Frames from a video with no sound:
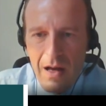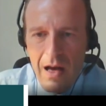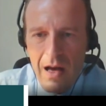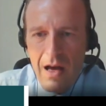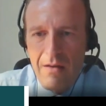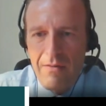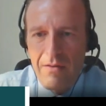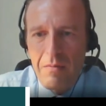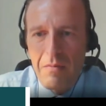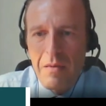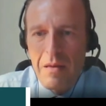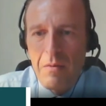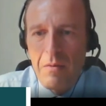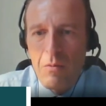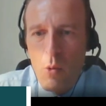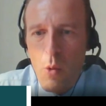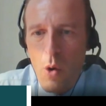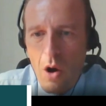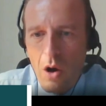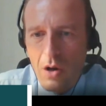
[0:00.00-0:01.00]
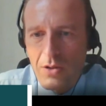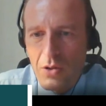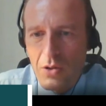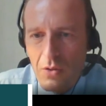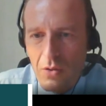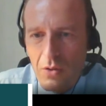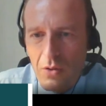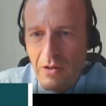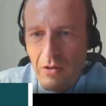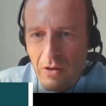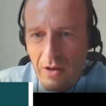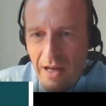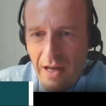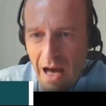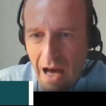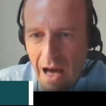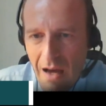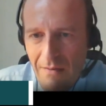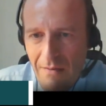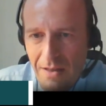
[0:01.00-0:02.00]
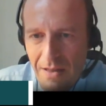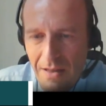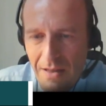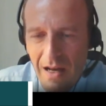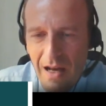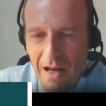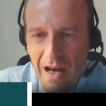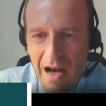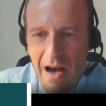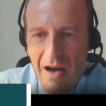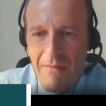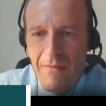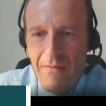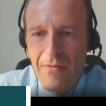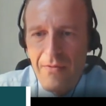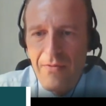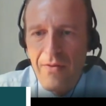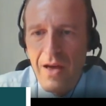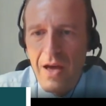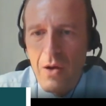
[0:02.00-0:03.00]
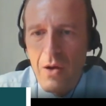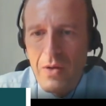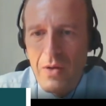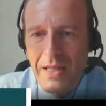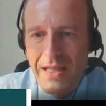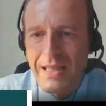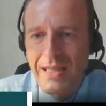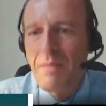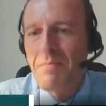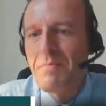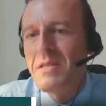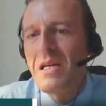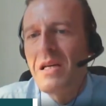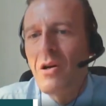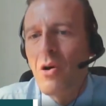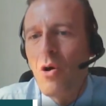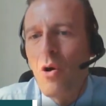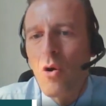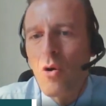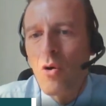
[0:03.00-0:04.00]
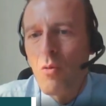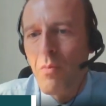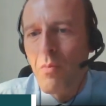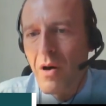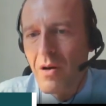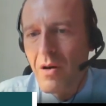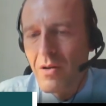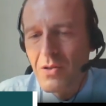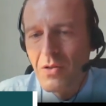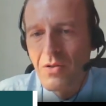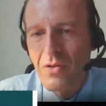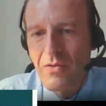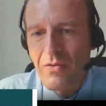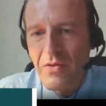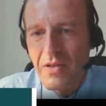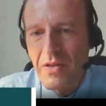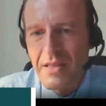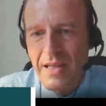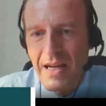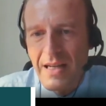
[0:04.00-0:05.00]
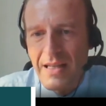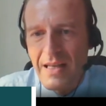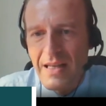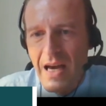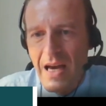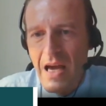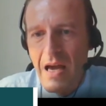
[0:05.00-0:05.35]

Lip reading: having been worked, in archives, I'm very skeptical about, this idea.